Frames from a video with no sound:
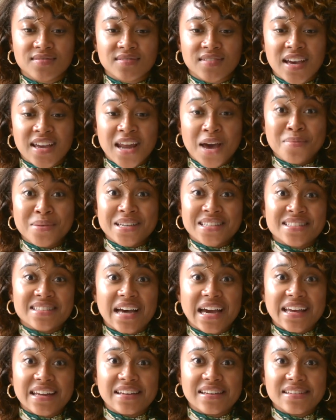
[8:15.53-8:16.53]
And I'm
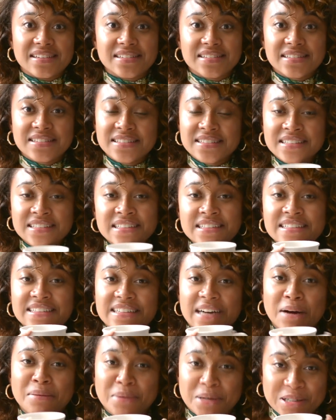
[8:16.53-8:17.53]
excited.
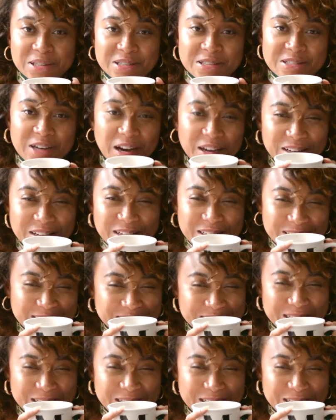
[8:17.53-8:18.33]
I'm excited.